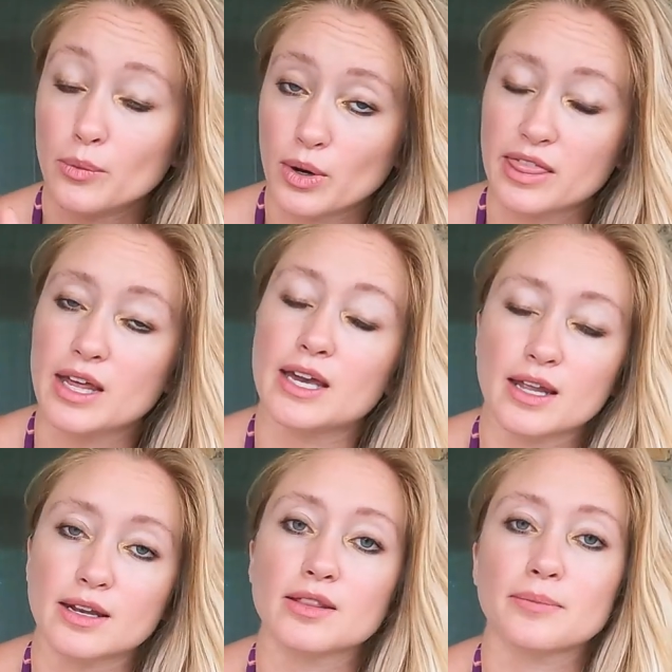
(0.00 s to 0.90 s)

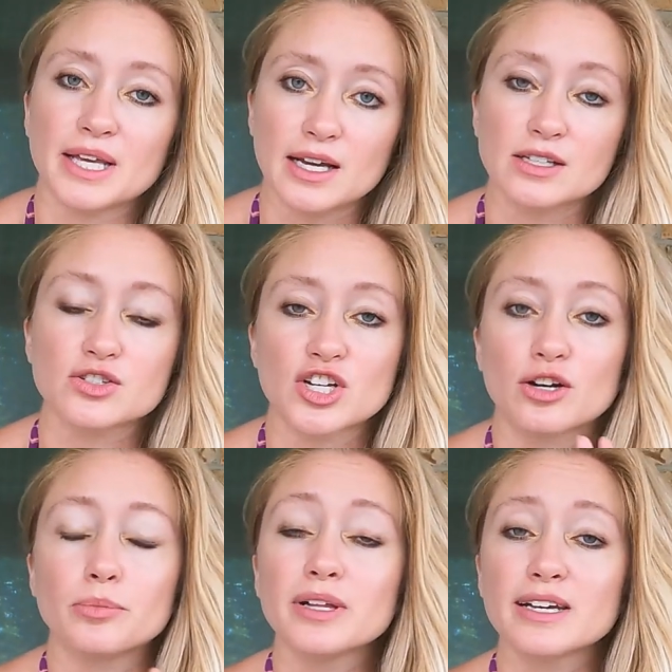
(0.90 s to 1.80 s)
within the BS
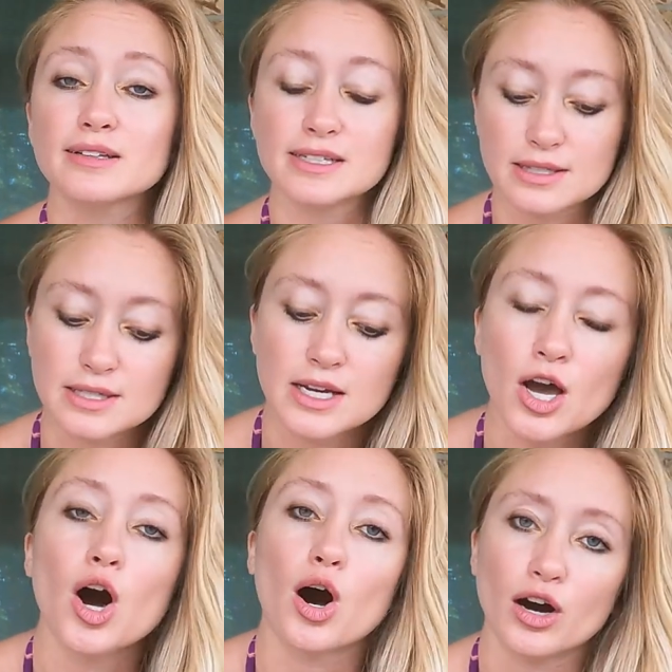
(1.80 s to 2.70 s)
channel playlist
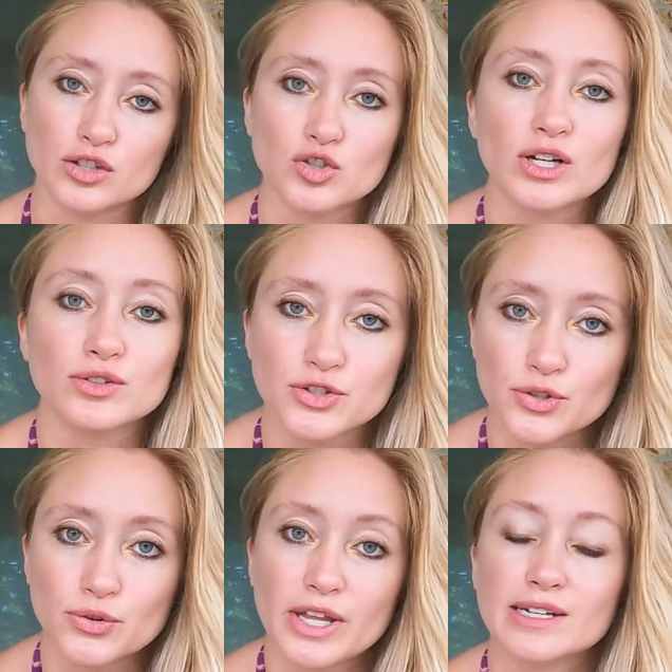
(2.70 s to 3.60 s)
on Trail
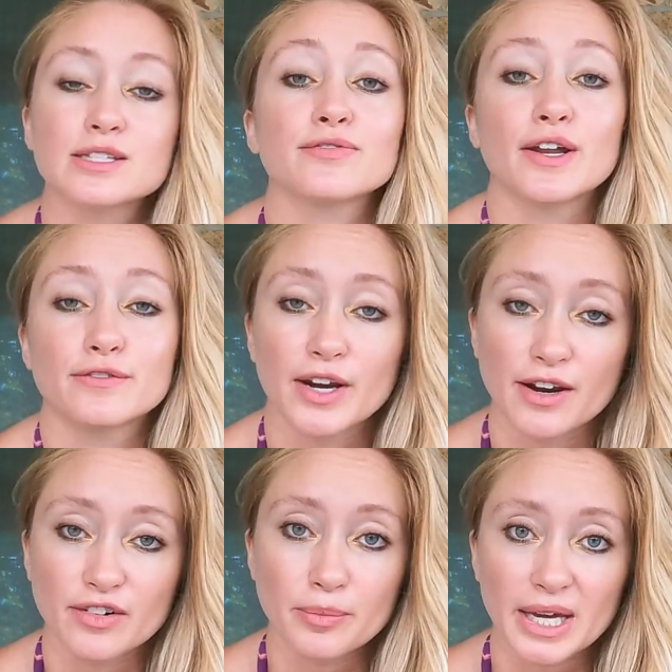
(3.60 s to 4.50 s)
2 that it's fun for
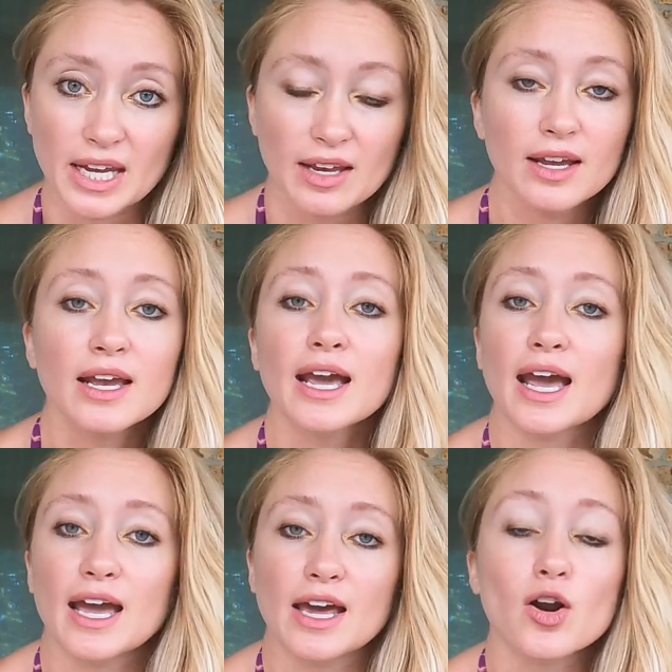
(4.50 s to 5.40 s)
everybody
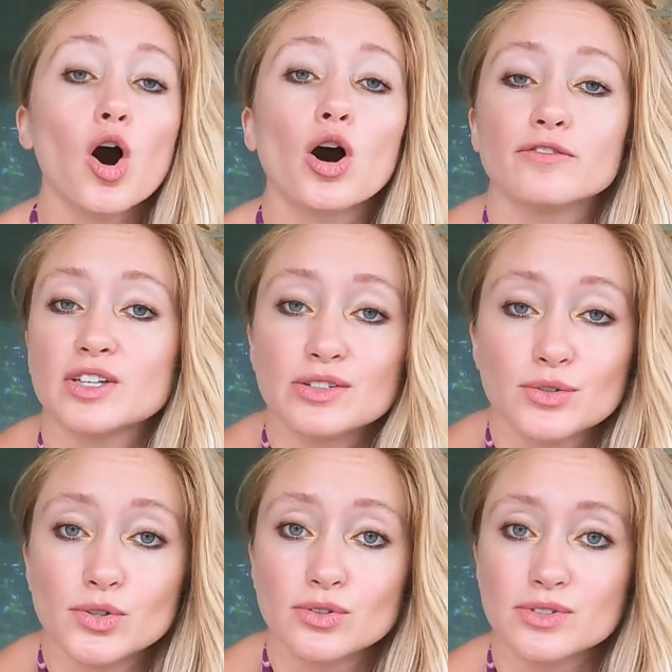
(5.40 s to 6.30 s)
and all
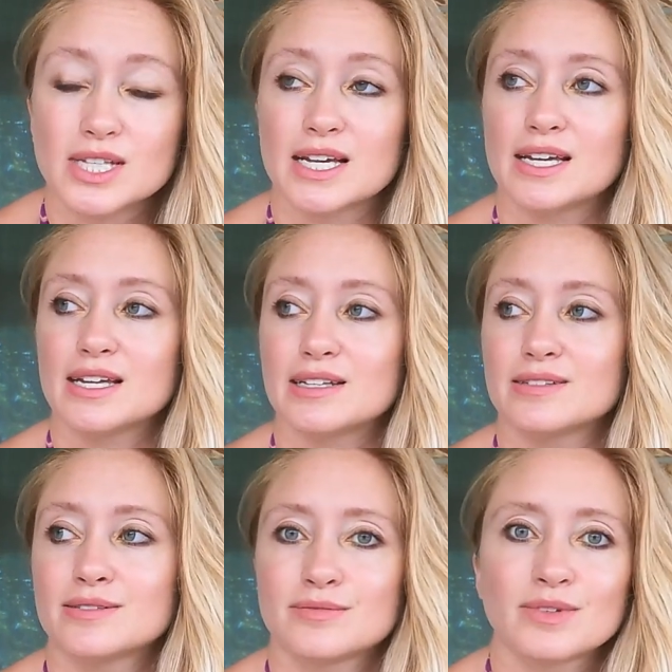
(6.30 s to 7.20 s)
vehicles and
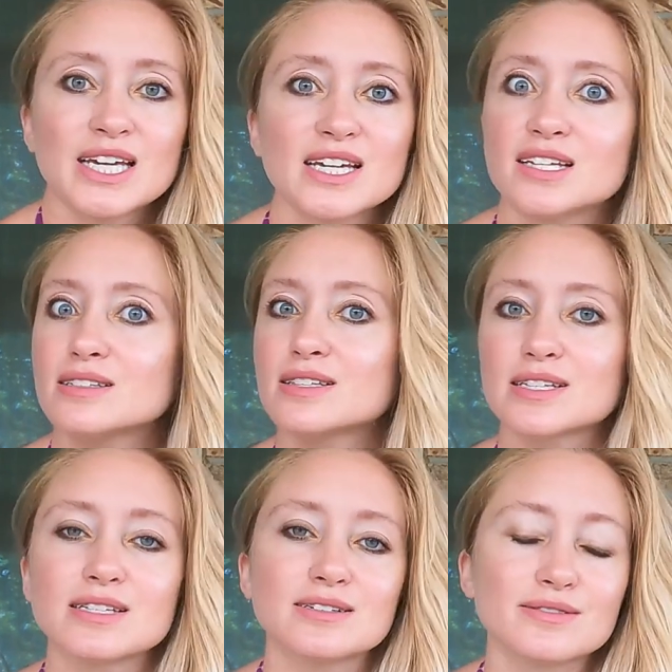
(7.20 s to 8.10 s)

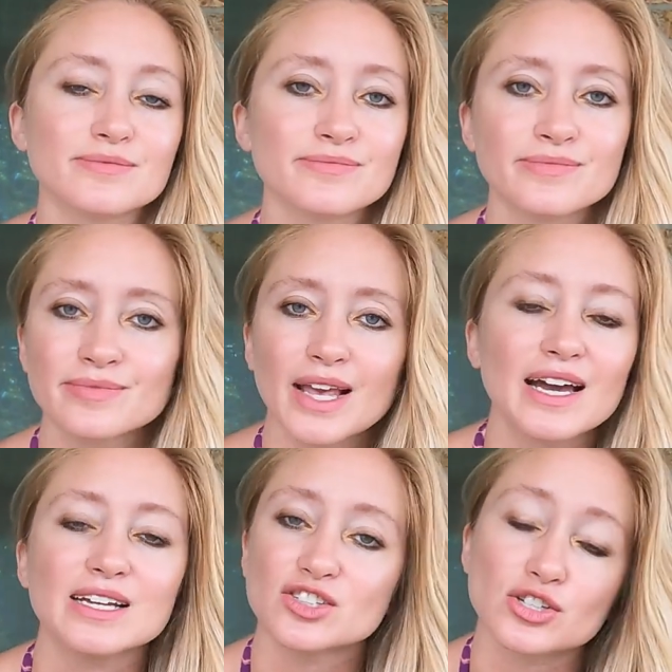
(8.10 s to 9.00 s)
kids, and
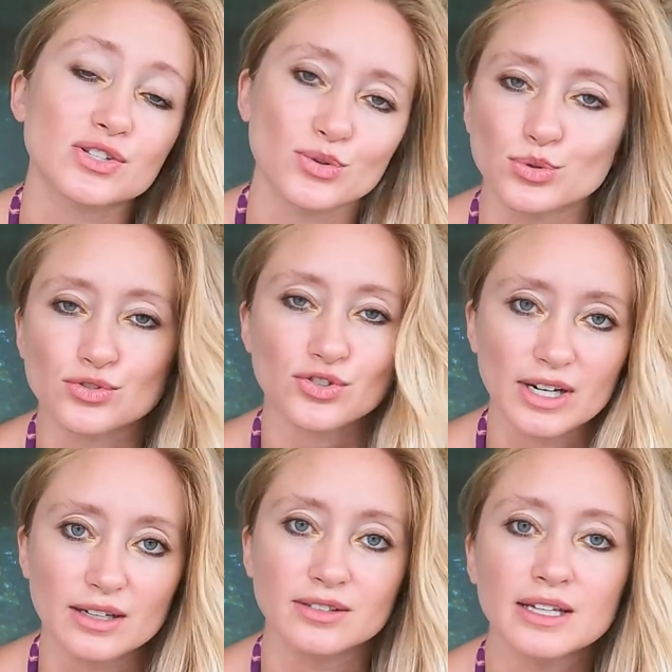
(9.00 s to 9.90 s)
it's just a cool
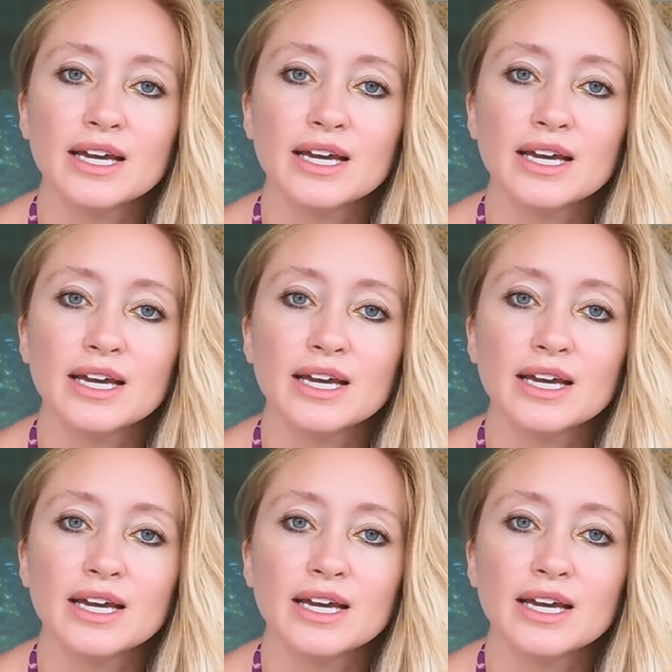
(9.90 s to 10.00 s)
trail.